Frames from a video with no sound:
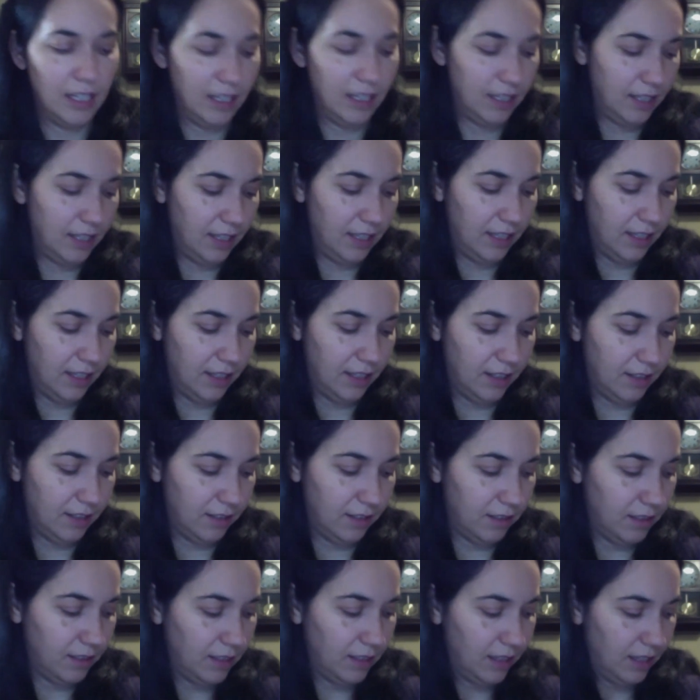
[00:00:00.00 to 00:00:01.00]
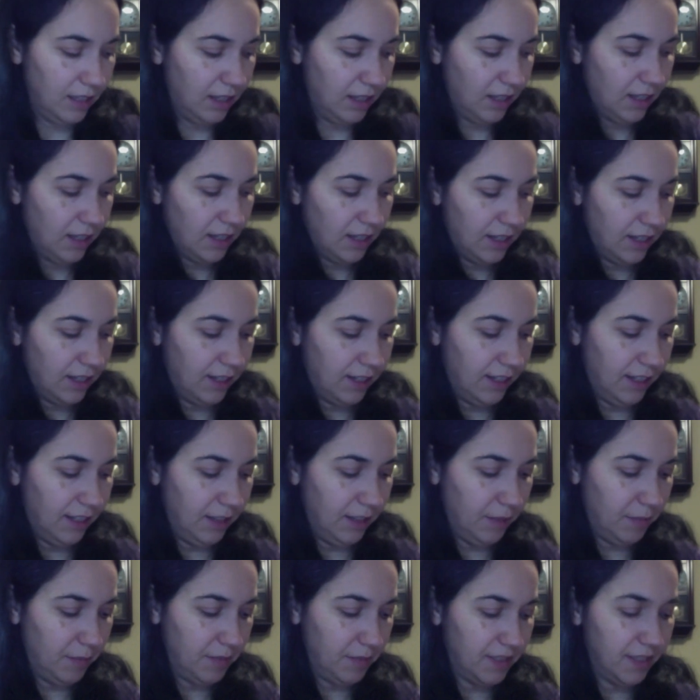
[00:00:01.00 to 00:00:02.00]
and I
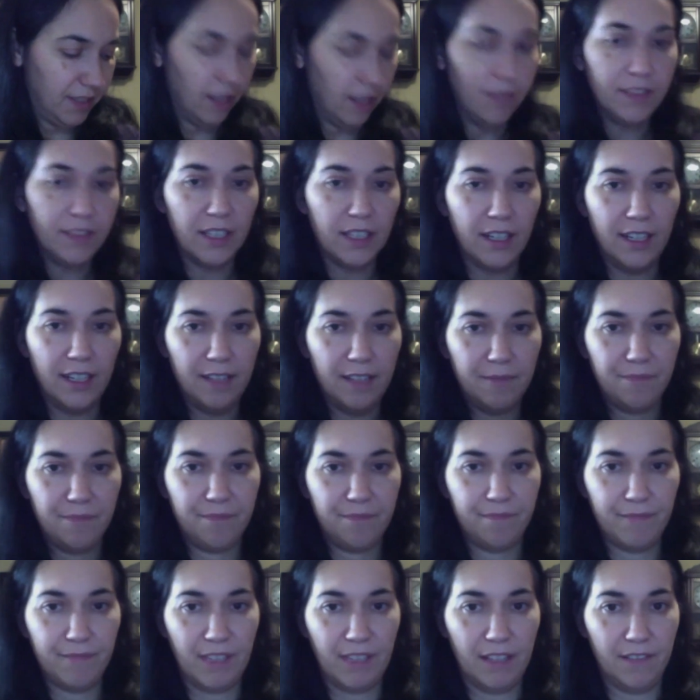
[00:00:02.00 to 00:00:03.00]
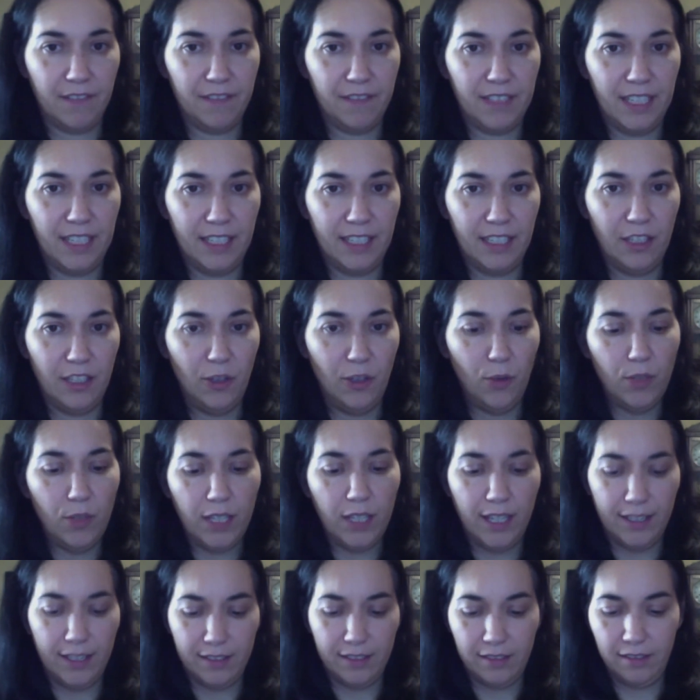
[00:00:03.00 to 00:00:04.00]
am self-taught. I've taken no
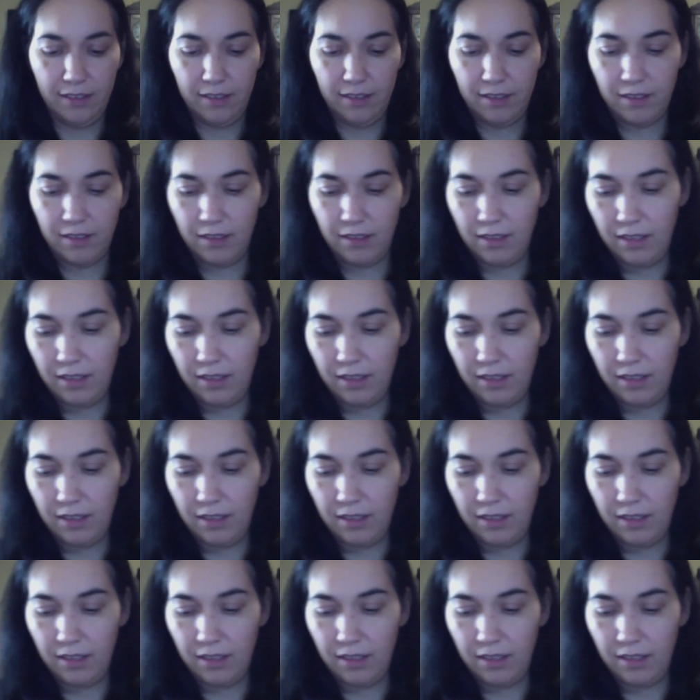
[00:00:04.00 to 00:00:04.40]
classes.